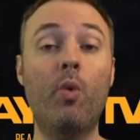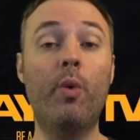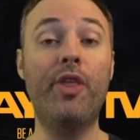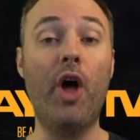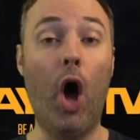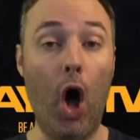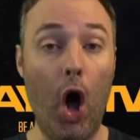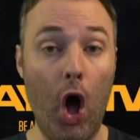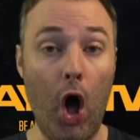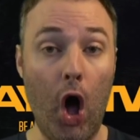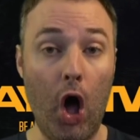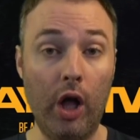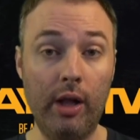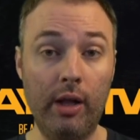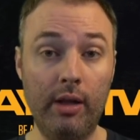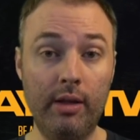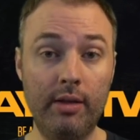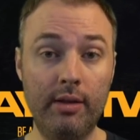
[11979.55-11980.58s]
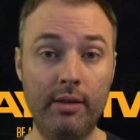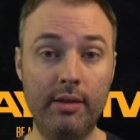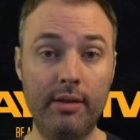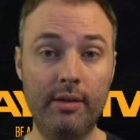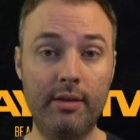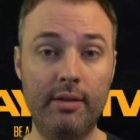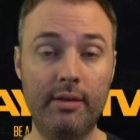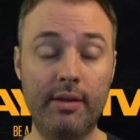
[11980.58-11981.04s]
with all
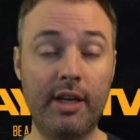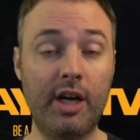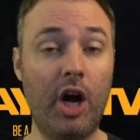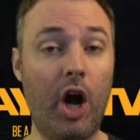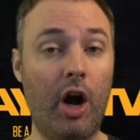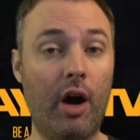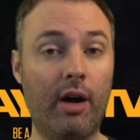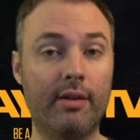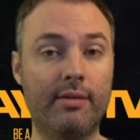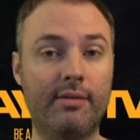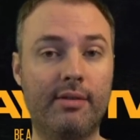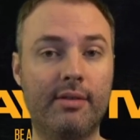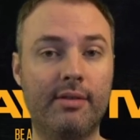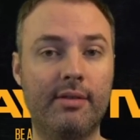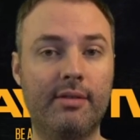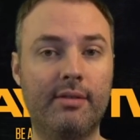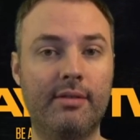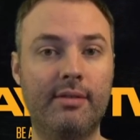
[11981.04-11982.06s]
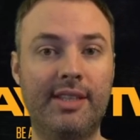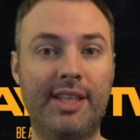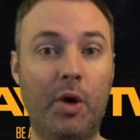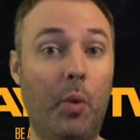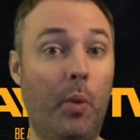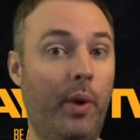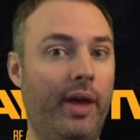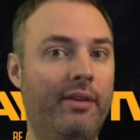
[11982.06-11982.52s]
the cards
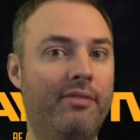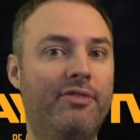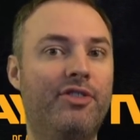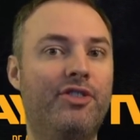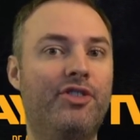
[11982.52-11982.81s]
that we